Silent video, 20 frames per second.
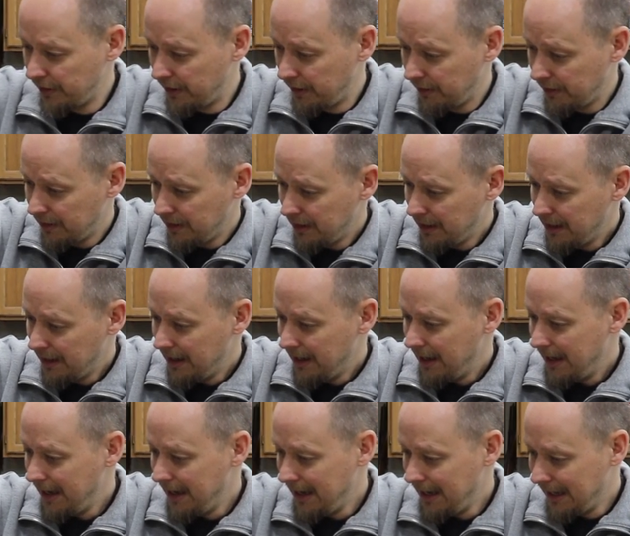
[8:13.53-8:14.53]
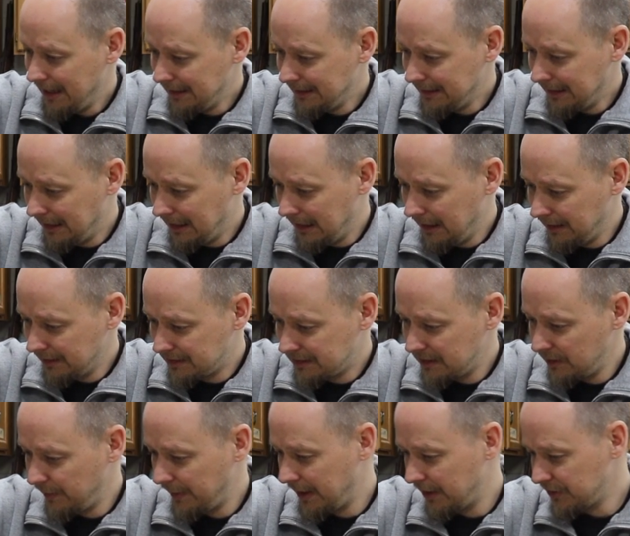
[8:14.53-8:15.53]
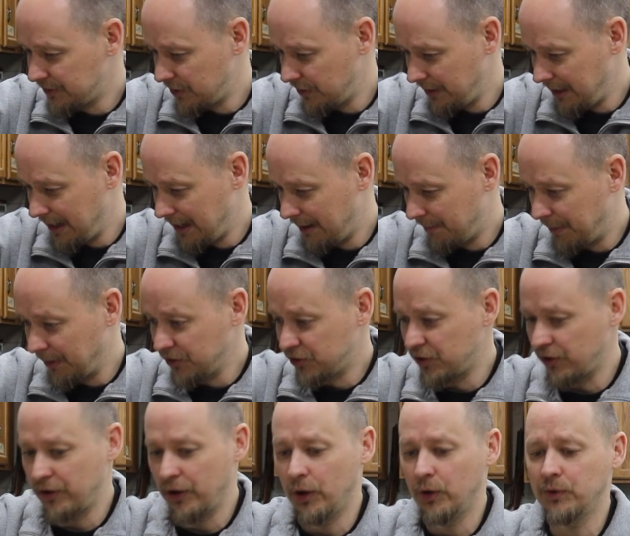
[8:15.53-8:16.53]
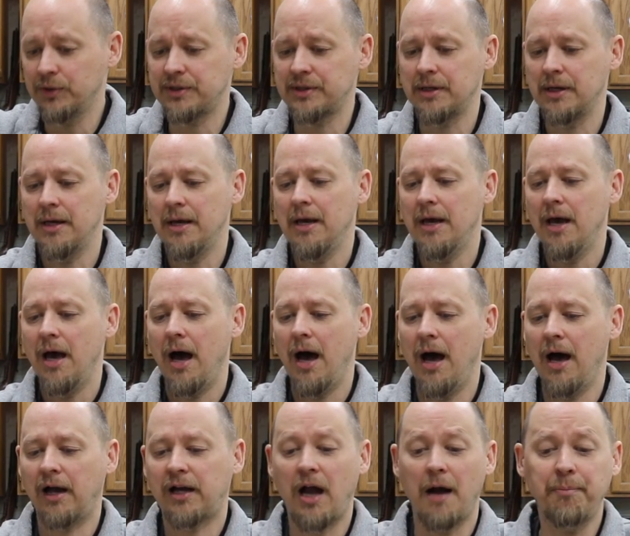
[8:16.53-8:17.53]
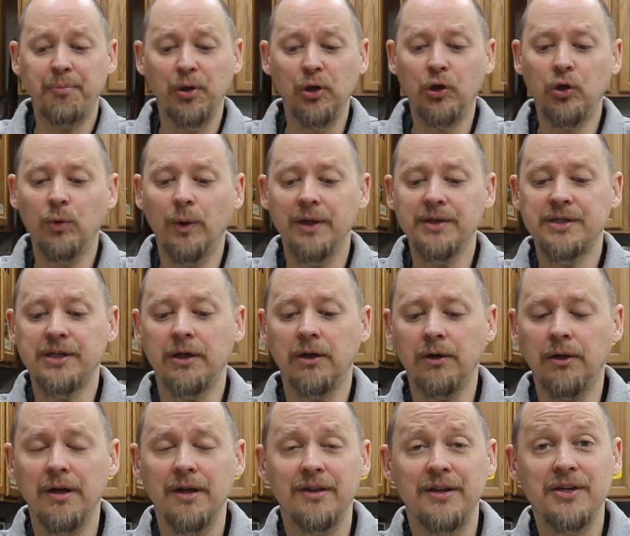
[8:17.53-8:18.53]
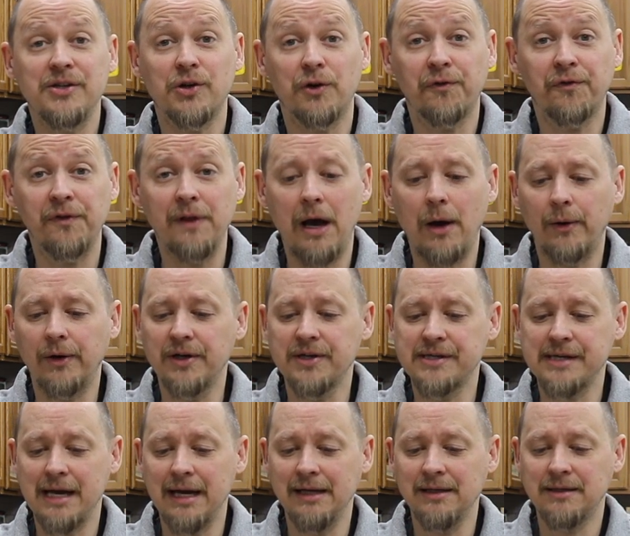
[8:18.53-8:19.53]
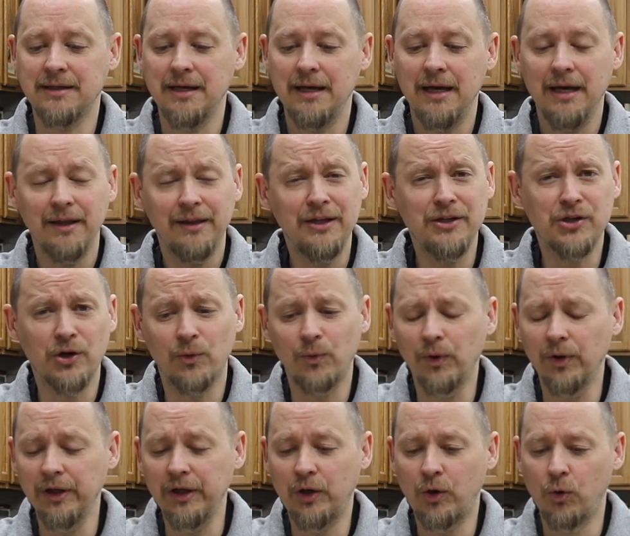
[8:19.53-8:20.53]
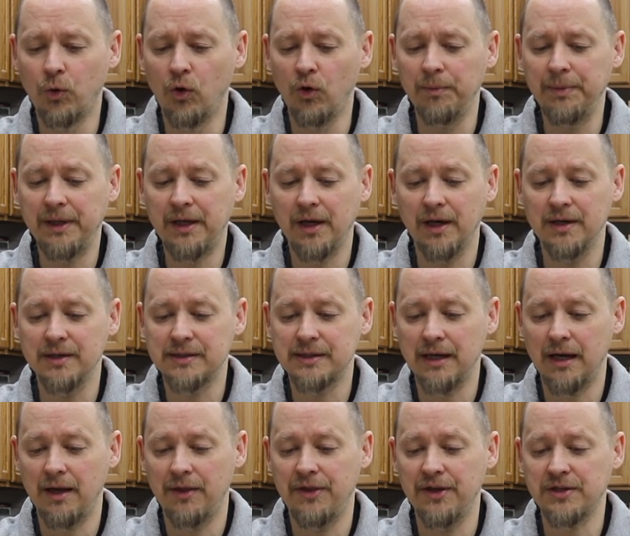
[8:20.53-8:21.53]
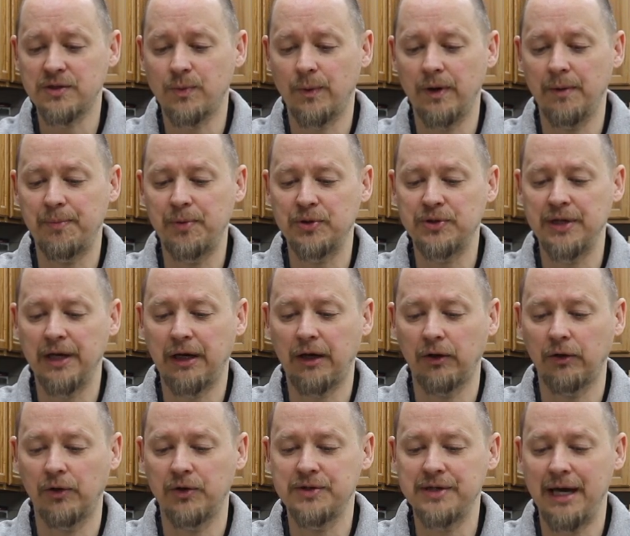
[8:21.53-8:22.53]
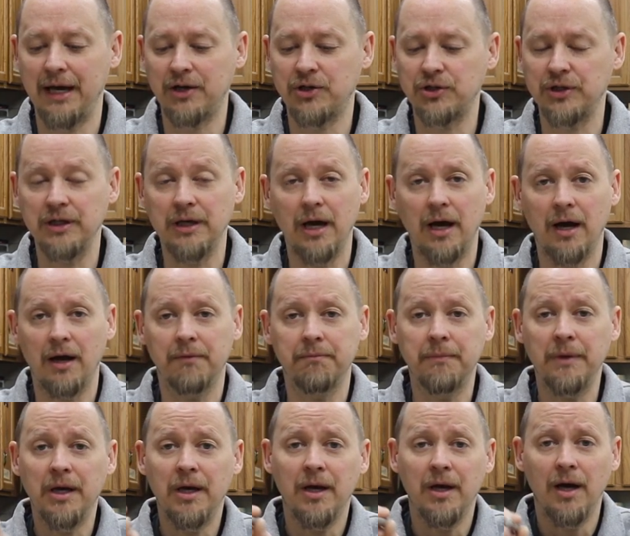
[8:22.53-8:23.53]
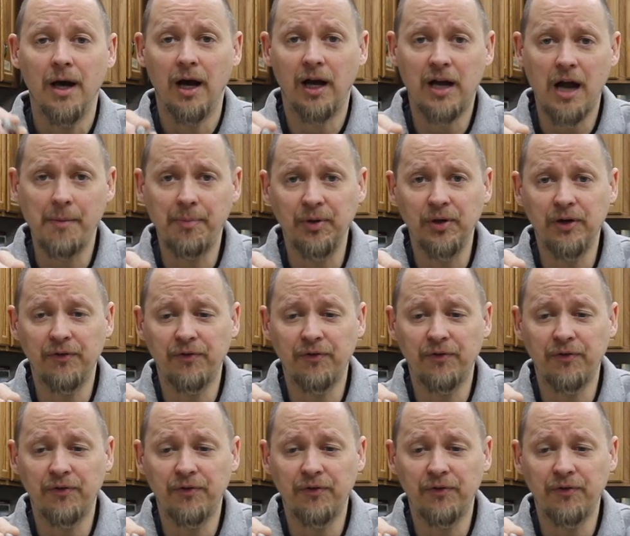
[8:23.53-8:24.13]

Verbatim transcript: there. And uh, let's see what else here. Yeah, I had a bunch of those. Uh, a uh, couple of new ones here. These are flower designs. These are really cool because uh, this one in particular is actually uh, a couple of